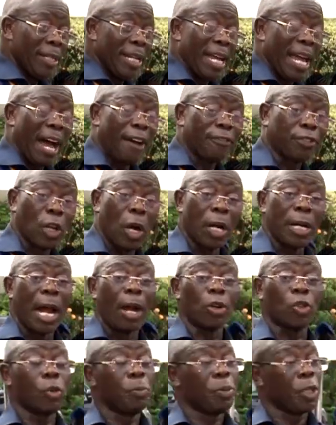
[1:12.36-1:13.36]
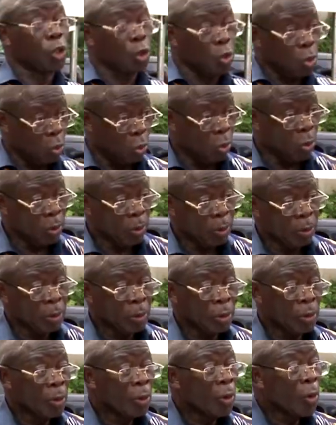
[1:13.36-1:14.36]
they have turned out to be true.
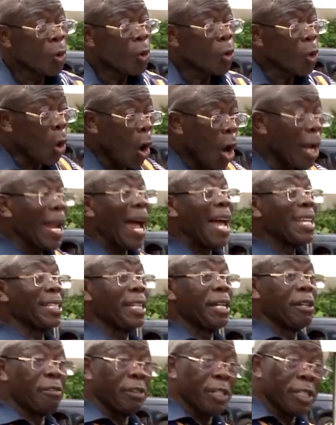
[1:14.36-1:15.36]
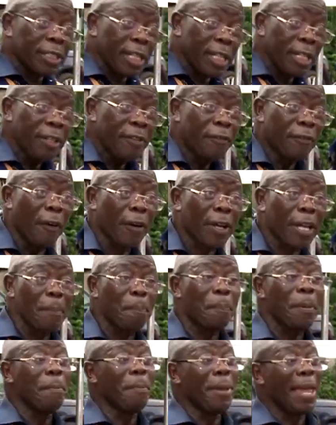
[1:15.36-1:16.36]
God has a reason for
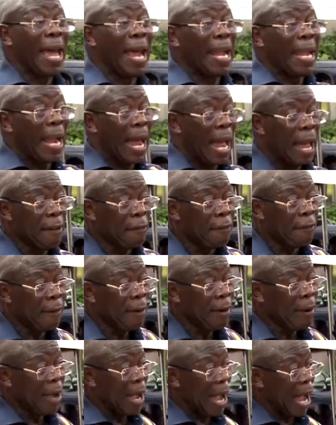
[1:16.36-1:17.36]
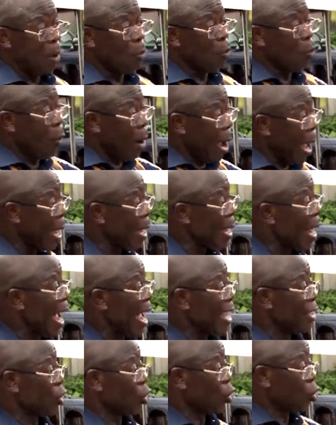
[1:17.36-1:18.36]
keeping me alive and well
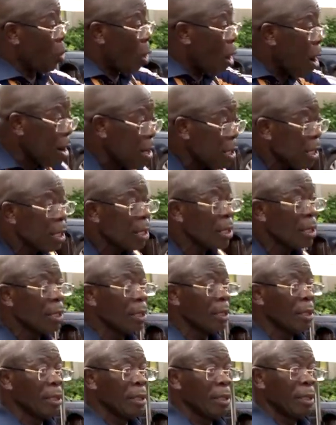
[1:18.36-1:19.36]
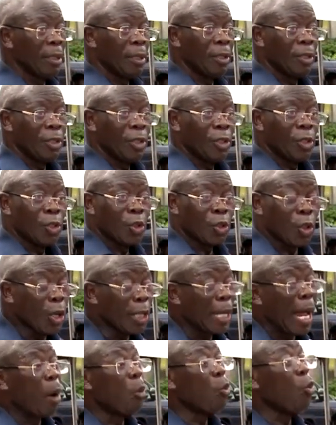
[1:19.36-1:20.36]
and strong, so
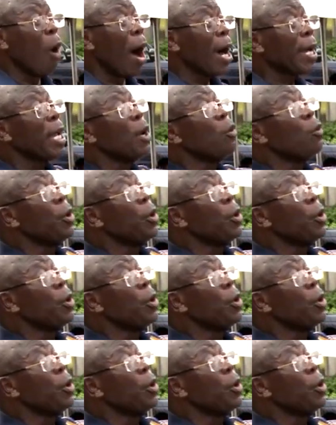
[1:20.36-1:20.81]
that working